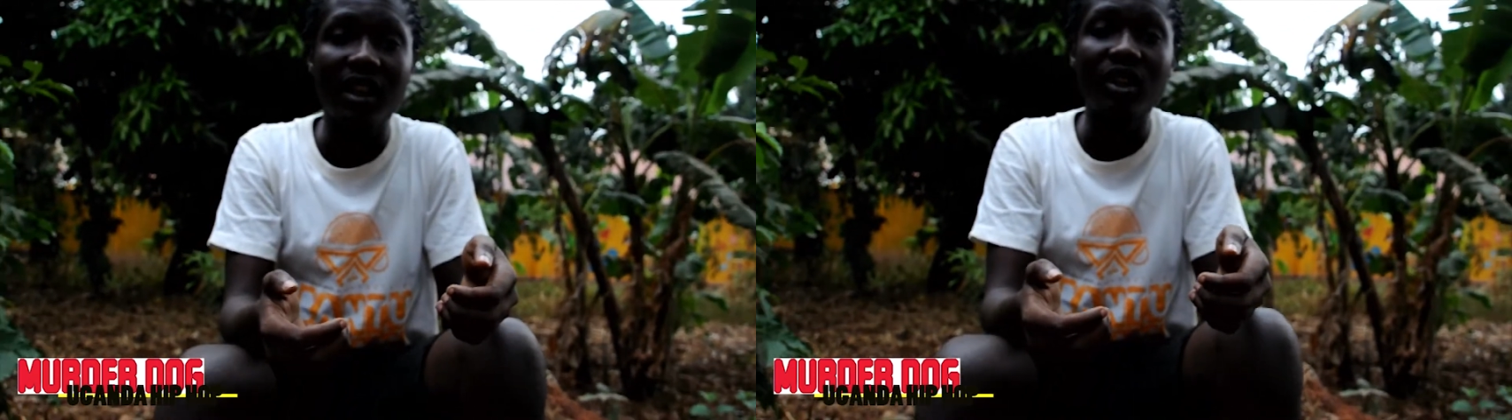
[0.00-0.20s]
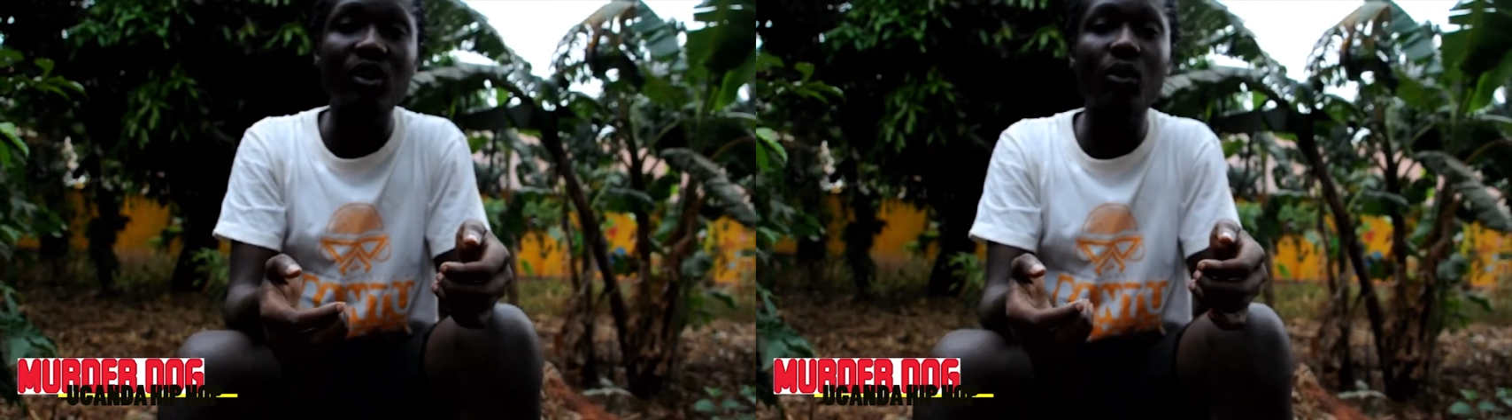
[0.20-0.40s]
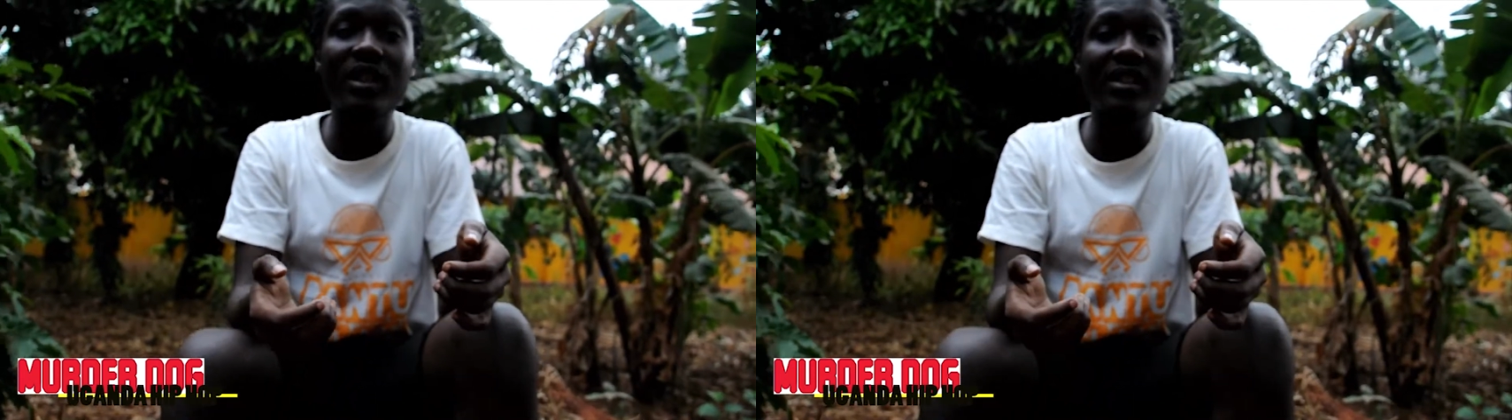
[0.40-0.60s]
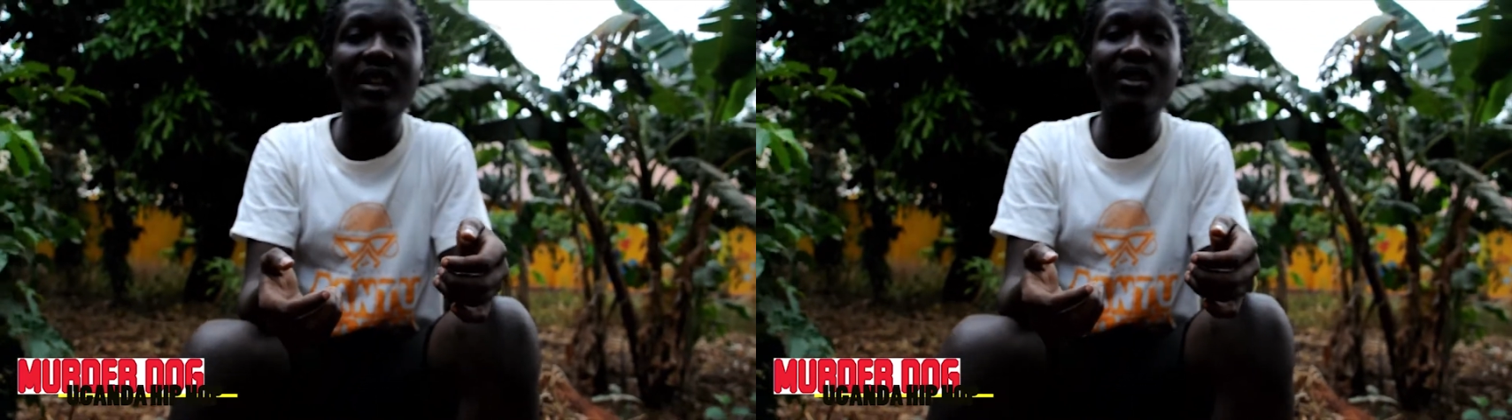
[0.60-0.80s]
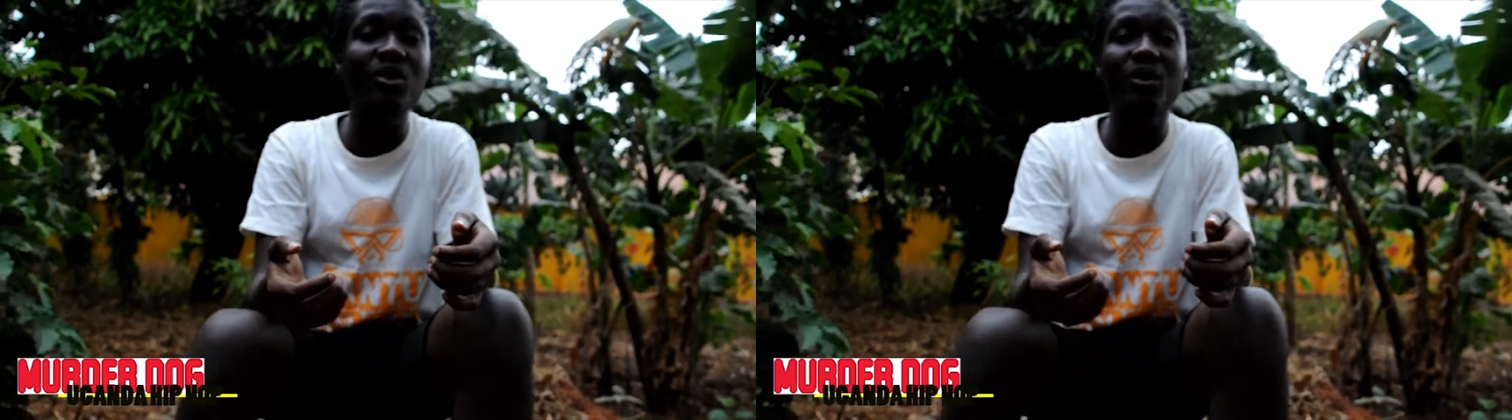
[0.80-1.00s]
you
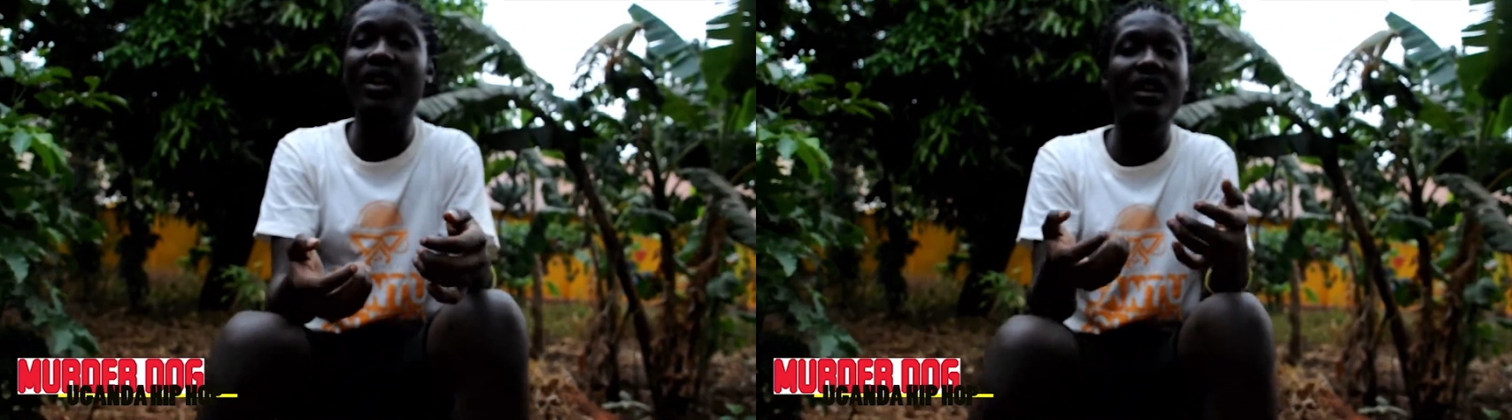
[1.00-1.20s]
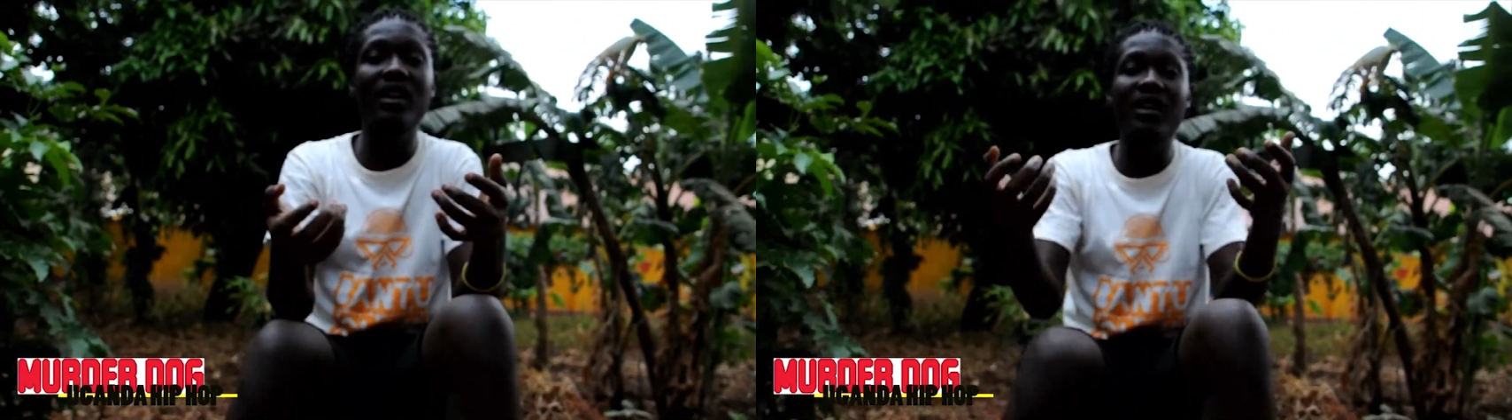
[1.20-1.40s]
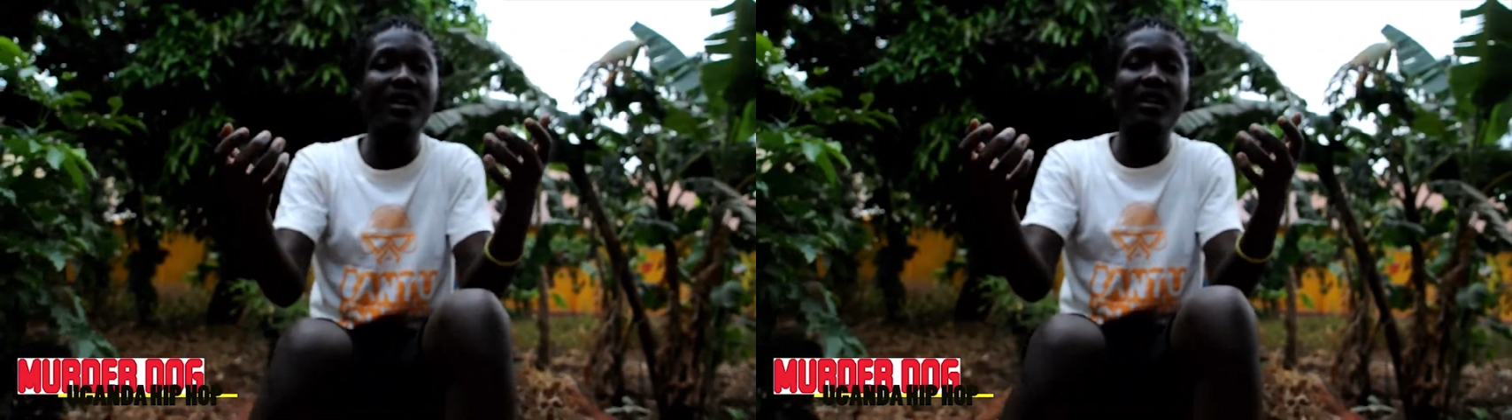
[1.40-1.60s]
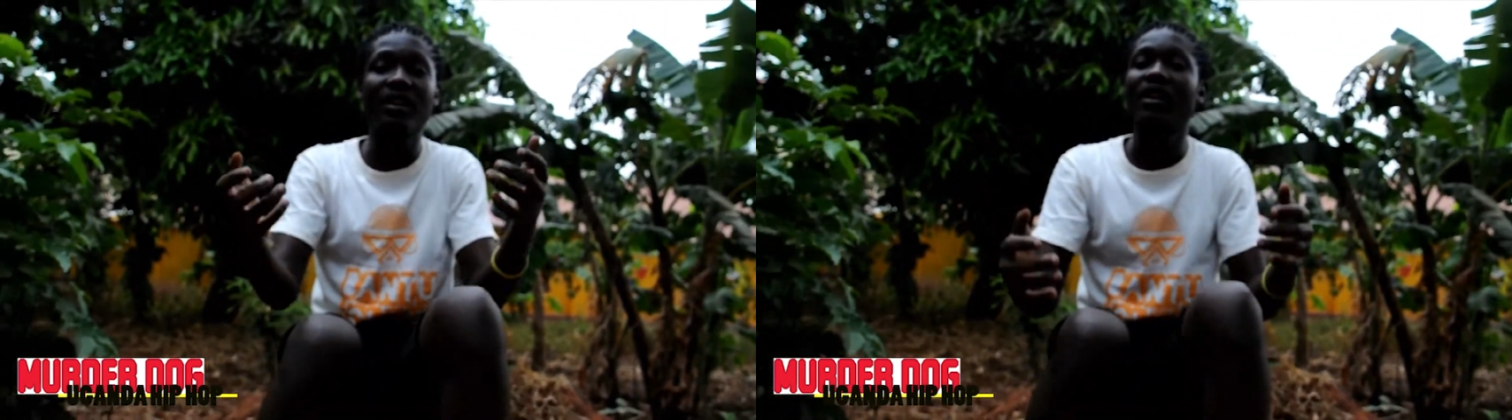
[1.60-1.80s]
listen to the